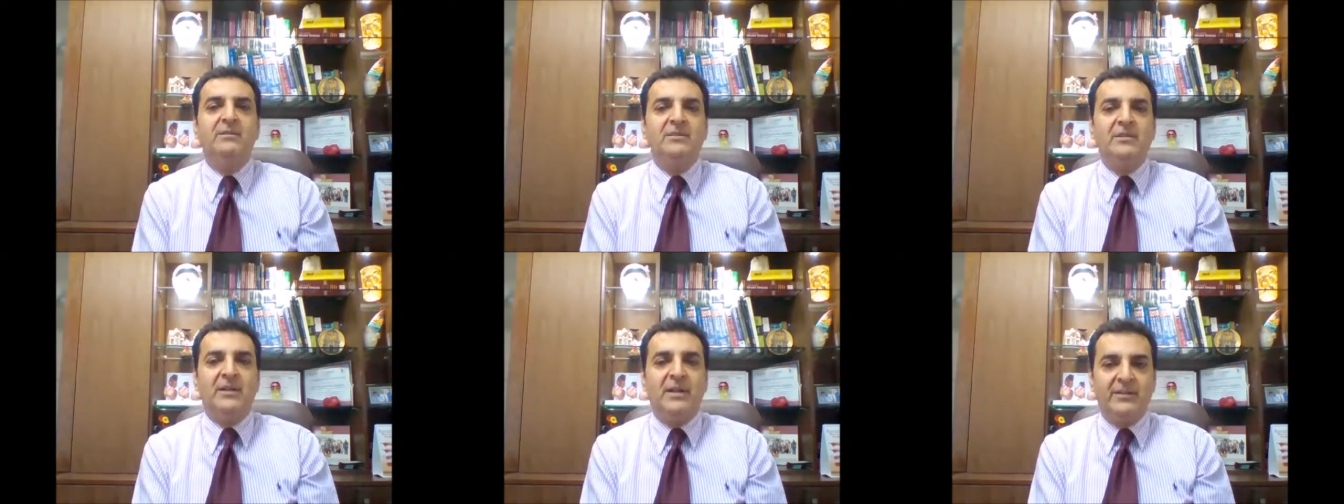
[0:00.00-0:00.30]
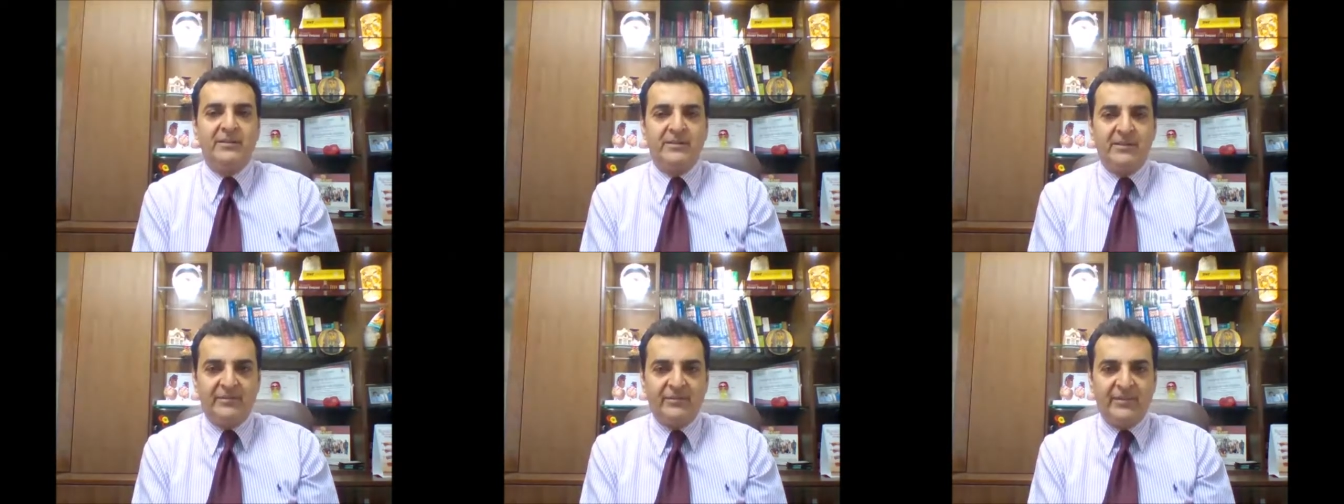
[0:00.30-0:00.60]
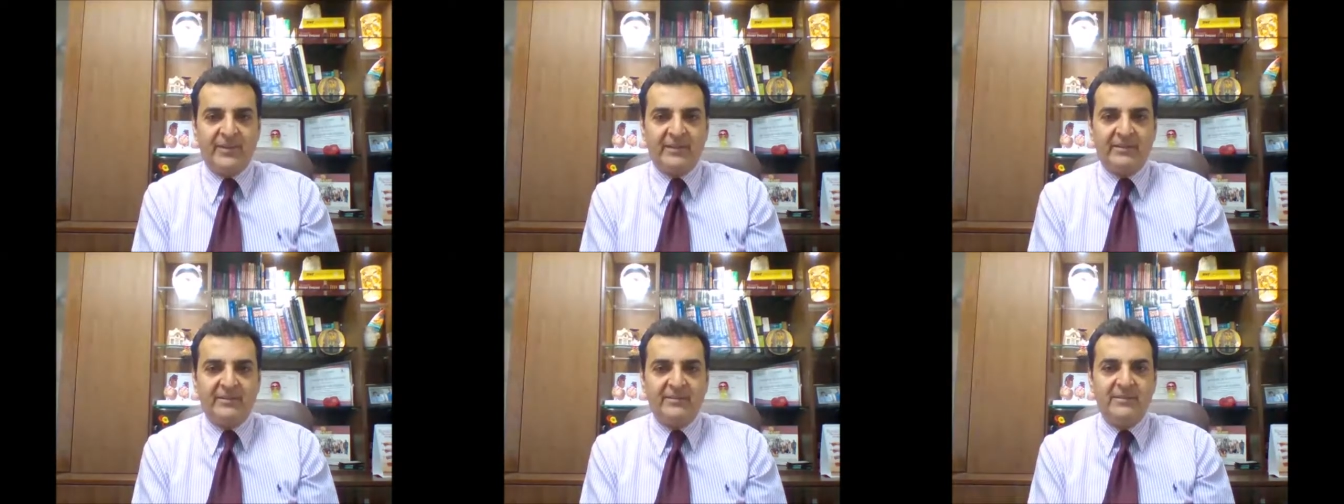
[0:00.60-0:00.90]
dietary
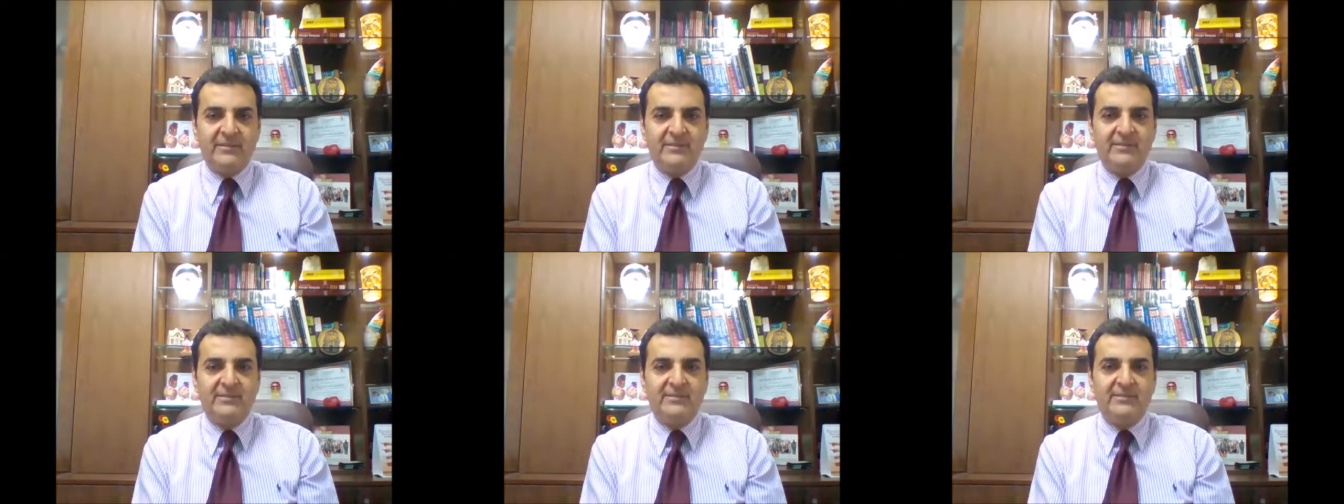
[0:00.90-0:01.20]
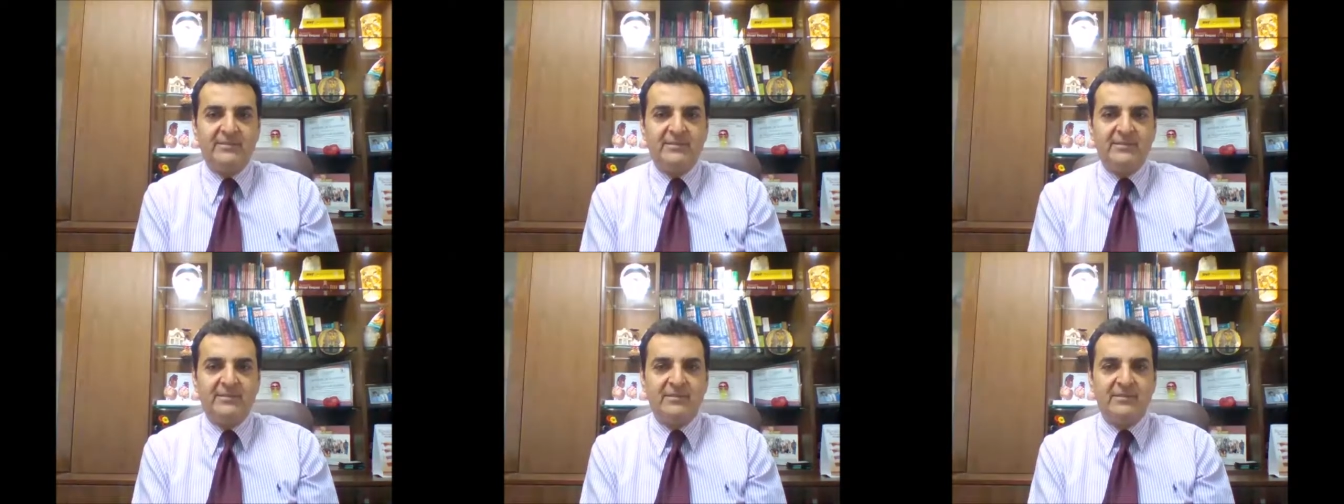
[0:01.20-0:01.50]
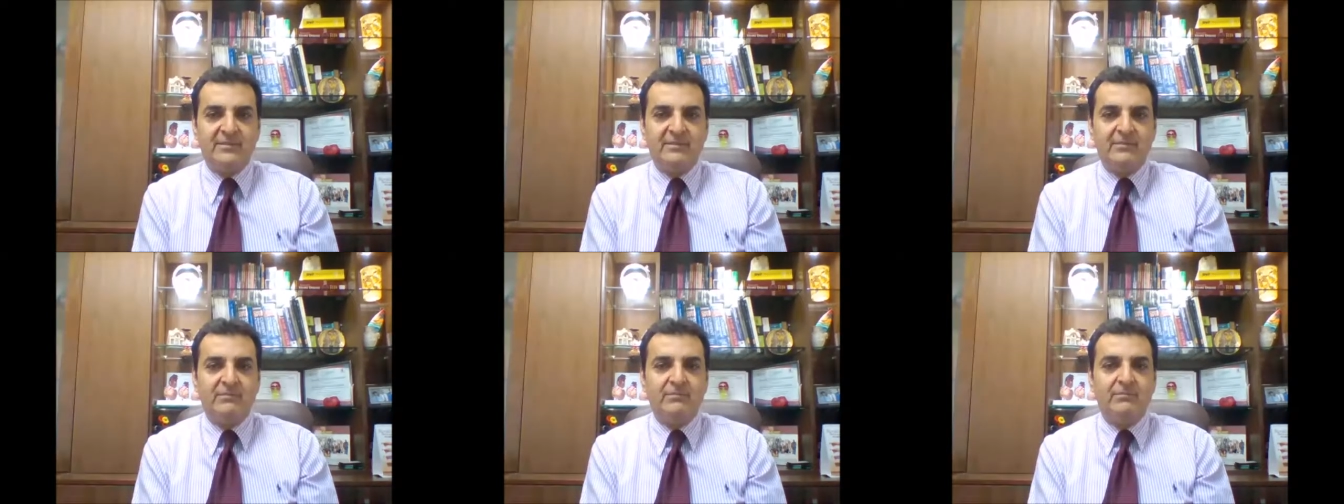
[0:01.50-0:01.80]
factors,
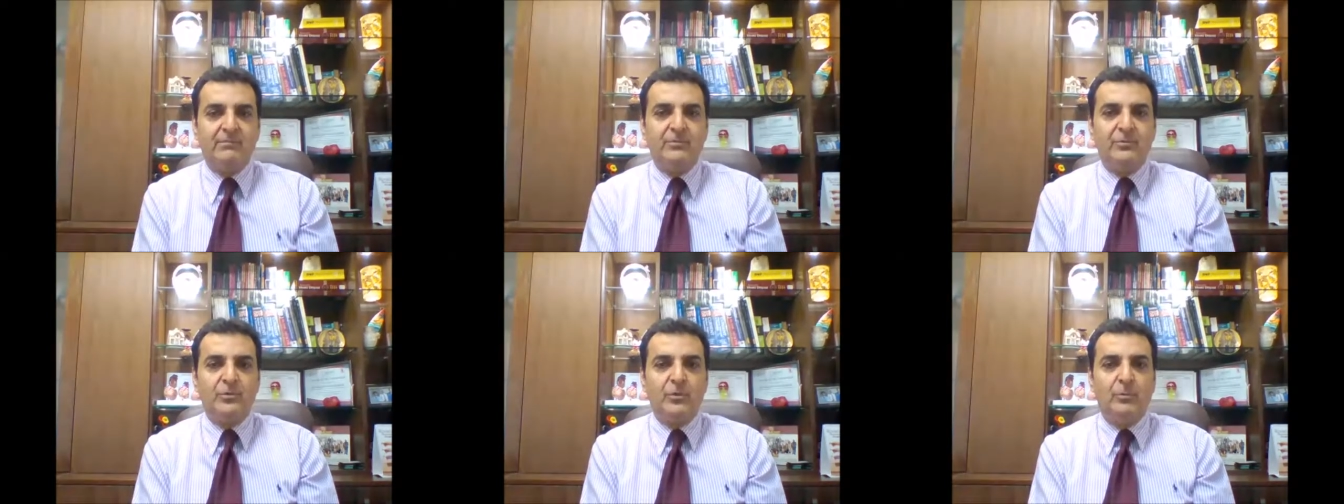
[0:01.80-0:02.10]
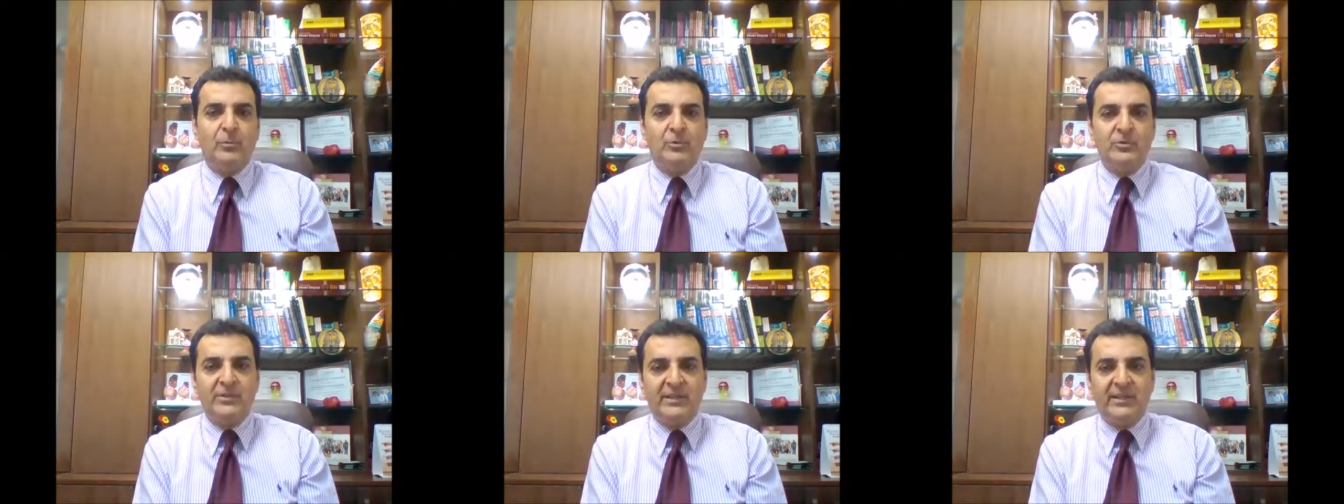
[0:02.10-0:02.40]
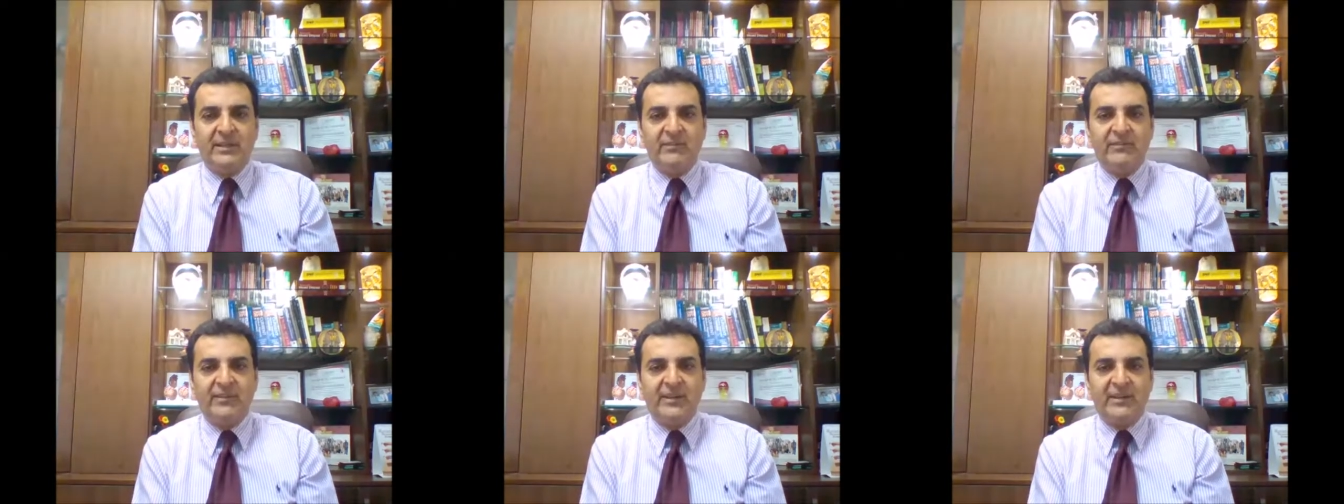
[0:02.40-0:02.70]

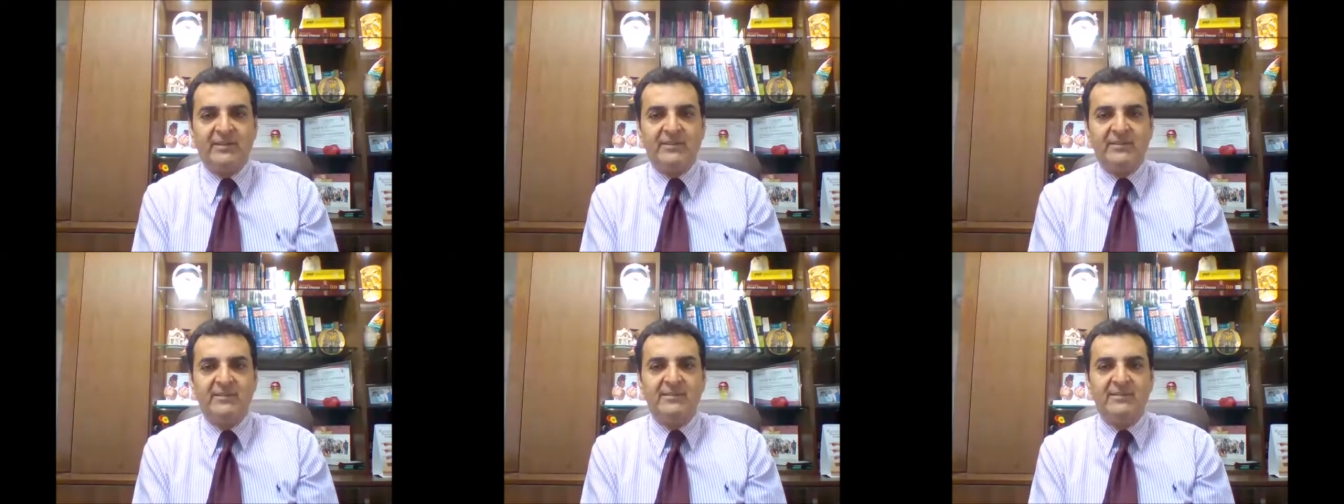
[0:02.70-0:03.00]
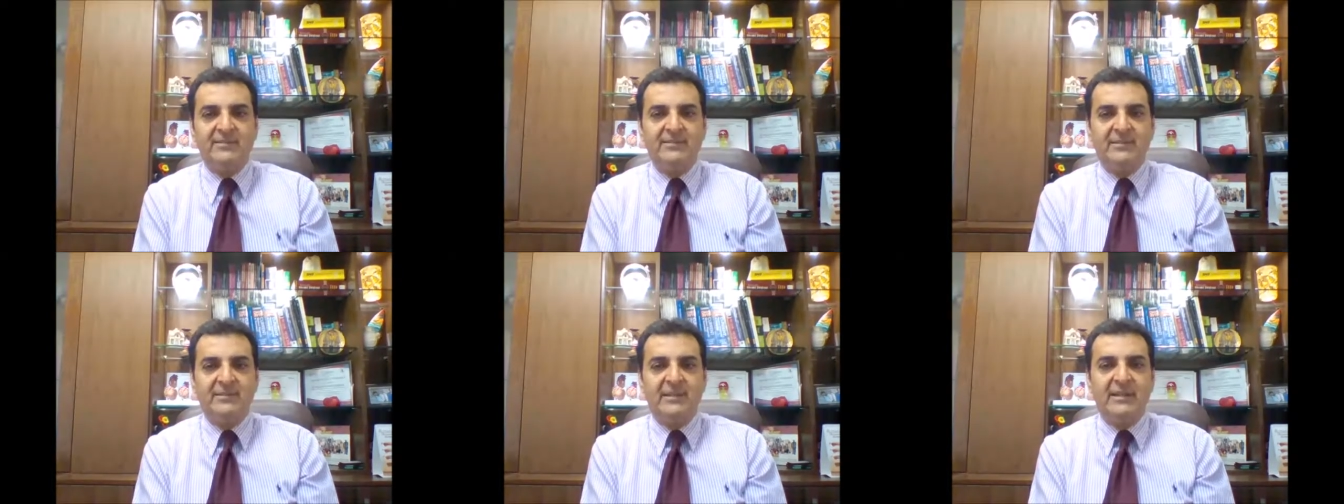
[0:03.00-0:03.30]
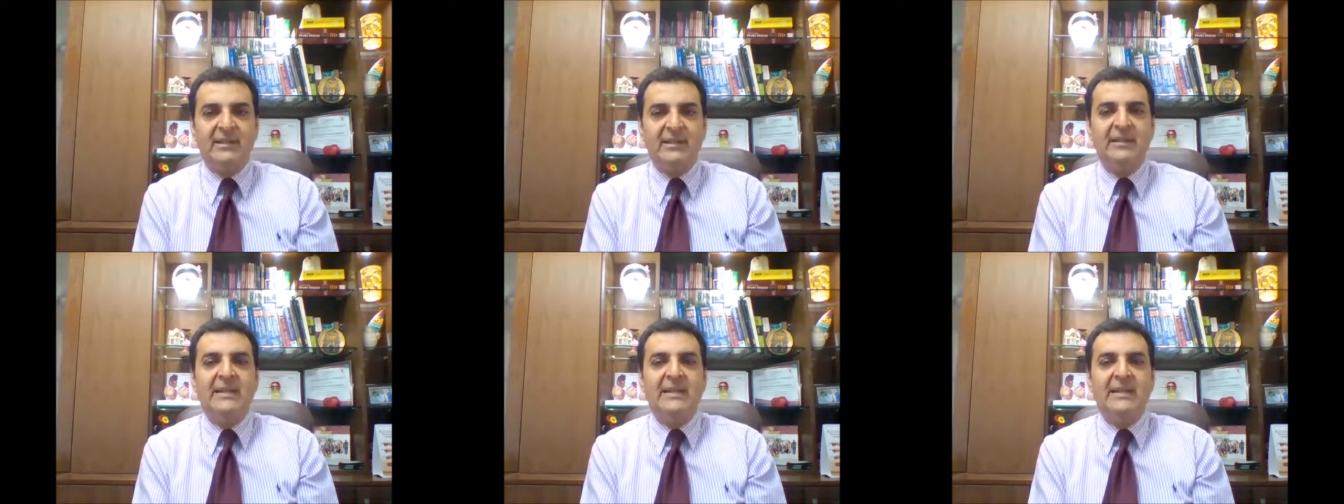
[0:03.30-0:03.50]
thromogenic factors,